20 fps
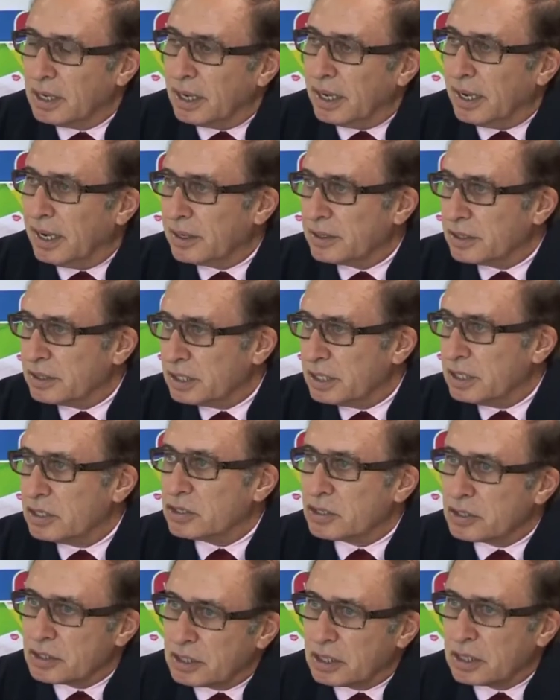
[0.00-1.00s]
how do
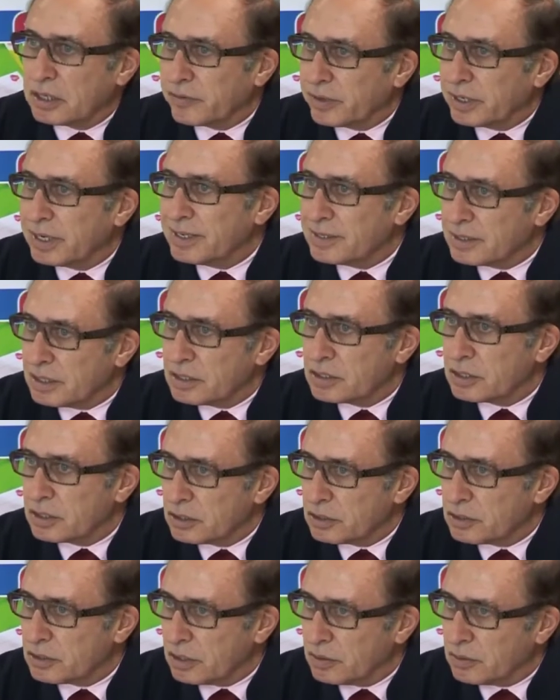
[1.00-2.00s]
teachers deliver lessons and
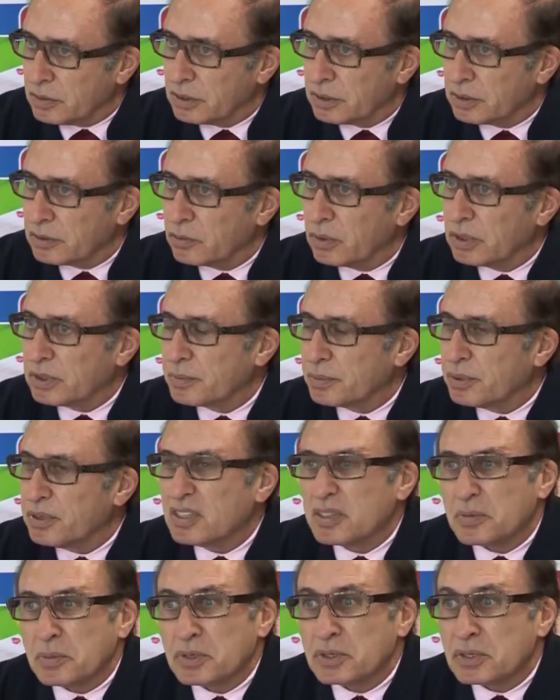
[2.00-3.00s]
so on, what
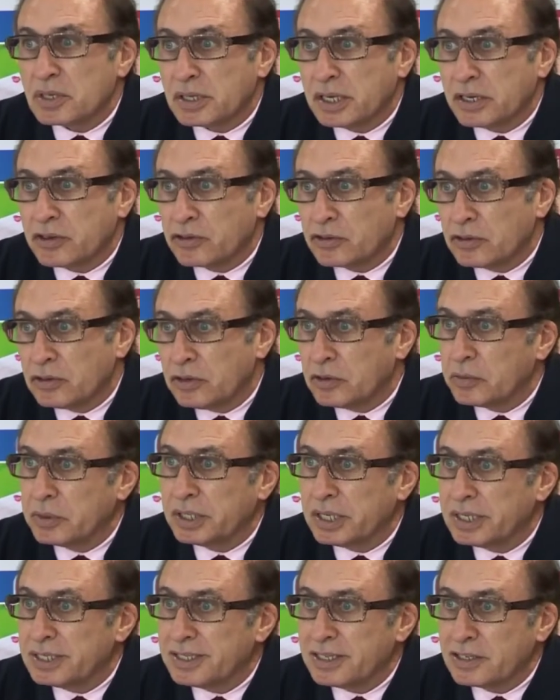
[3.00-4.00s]
principles do they draw on when
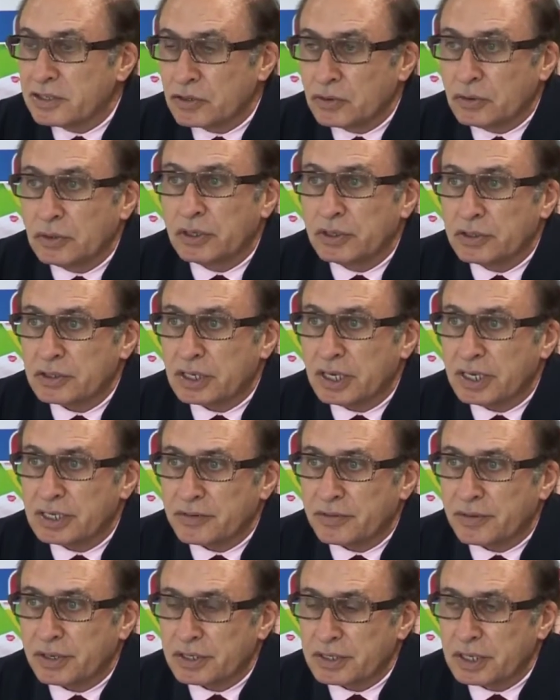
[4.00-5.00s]
they teach, and all those kinds of
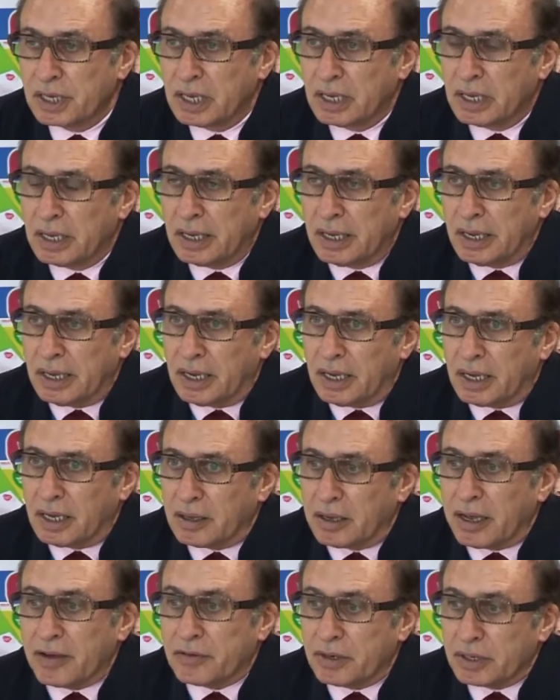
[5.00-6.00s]
things.
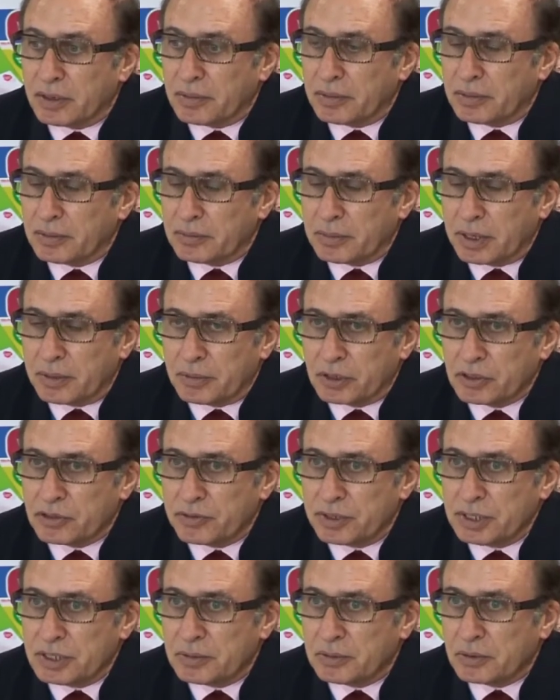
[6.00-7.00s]
I've got my most
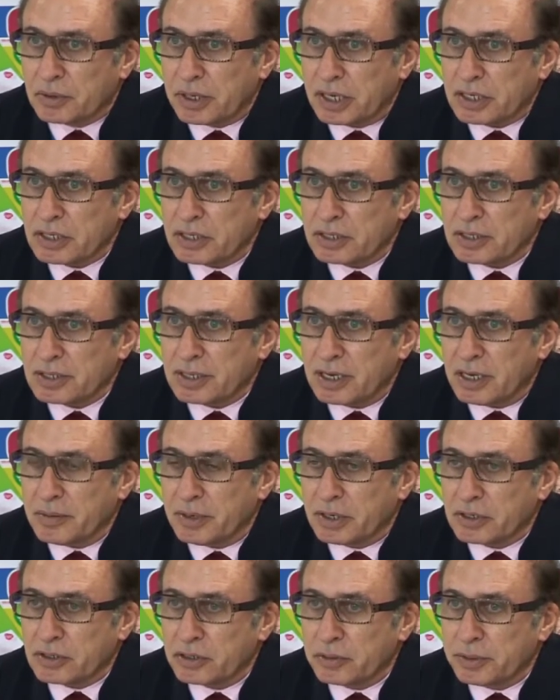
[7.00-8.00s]
recent book actually just came
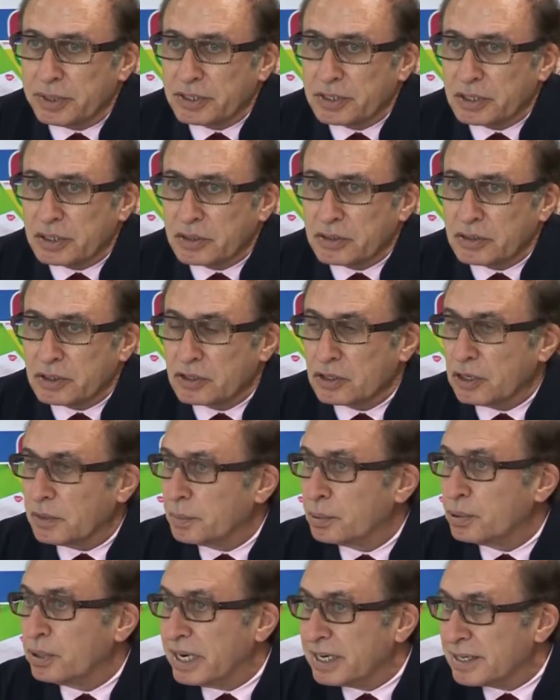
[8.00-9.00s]
out 2 weeks ago. It's on
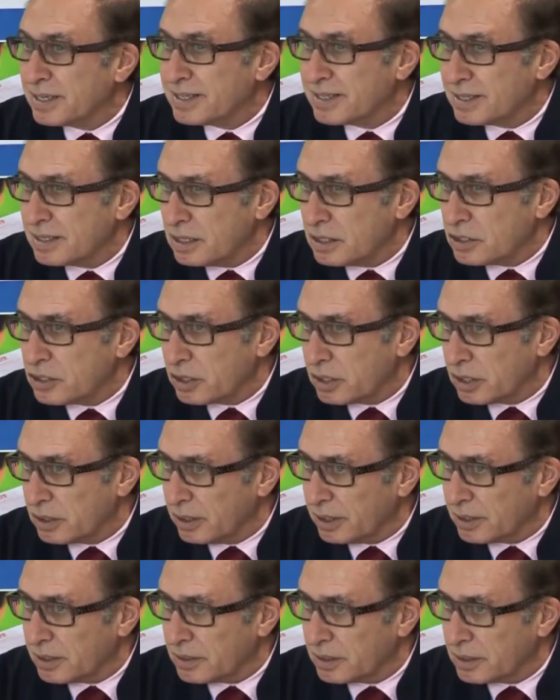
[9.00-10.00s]
practice teaching, and
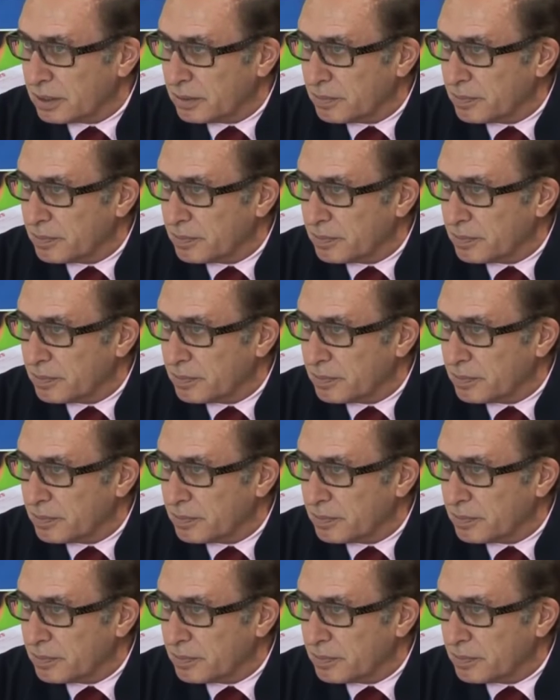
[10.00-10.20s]
that